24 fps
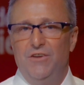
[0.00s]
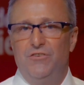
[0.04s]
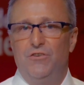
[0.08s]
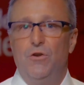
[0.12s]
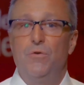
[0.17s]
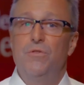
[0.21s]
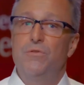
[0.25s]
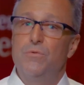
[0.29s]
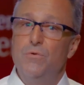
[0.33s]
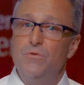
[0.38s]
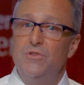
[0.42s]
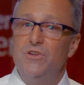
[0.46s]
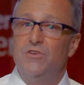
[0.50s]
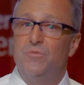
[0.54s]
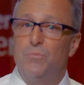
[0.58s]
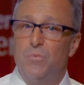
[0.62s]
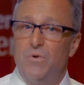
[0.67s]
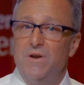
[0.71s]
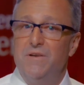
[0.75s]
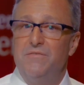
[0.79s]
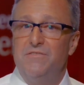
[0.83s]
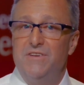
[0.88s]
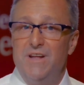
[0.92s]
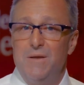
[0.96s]
So through this
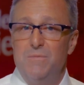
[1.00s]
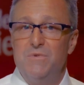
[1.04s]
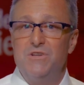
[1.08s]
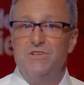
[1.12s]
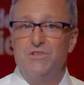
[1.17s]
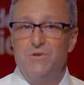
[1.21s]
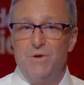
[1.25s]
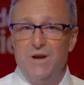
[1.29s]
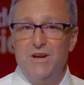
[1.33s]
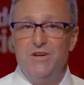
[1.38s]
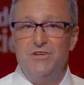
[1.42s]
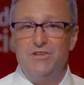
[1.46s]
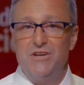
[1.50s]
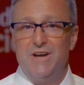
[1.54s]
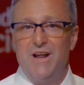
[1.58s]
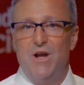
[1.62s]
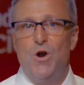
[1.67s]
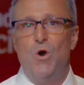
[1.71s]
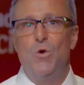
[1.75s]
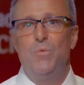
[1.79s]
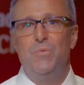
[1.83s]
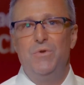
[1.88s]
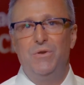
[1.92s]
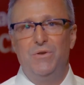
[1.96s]
brief demonstration, I
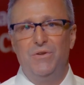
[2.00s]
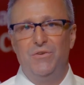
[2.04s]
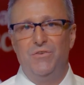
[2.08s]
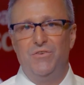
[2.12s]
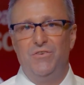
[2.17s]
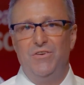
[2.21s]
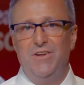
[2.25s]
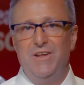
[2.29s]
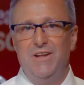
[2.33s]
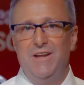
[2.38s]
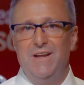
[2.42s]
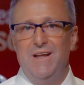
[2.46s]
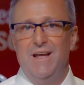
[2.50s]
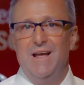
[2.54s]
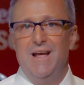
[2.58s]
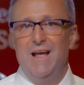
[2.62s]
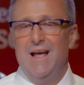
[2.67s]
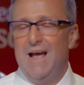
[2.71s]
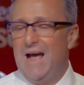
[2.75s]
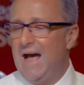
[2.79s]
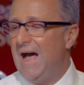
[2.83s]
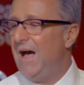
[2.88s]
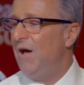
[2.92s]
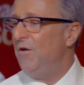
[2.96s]
hope you can see
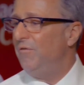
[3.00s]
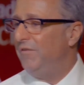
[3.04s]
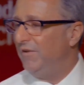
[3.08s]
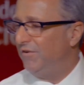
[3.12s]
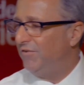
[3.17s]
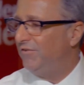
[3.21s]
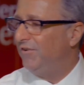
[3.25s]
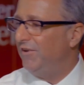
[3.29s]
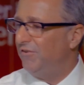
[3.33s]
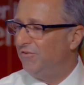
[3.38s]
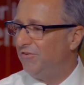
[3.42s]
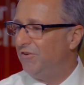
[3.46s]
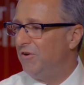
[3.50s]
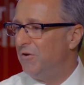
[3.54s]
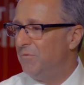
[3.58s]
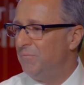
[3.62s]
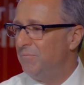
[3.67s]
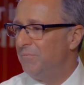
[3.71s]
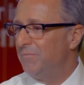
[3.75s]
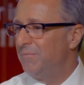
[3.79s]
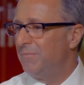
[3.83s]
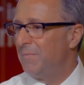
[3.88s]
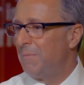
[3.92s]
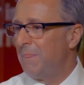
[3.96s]
how this
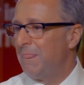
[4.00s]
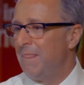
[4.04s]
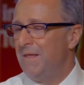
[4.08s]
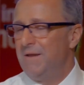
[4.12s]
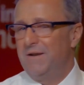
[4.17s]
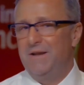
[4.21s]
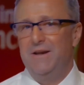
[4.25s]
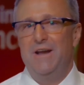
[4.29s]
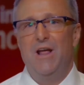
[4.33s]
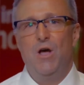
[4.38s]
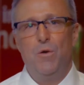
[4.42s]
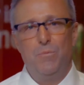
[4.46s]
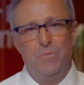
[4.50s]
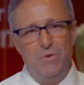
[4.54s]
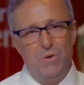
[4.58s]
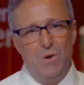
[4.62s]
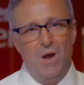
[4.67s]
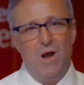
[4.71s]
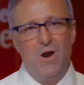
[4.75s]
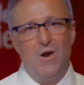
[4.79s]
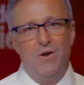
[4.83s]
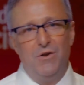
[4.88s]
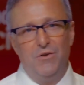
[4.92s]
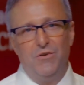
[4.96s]
system can help you
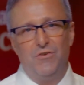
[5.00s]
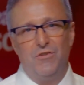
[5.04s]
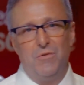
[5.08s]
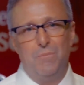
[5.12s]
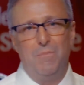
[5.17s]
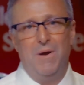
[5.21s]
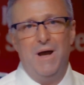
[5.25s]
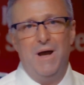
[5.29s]
harness the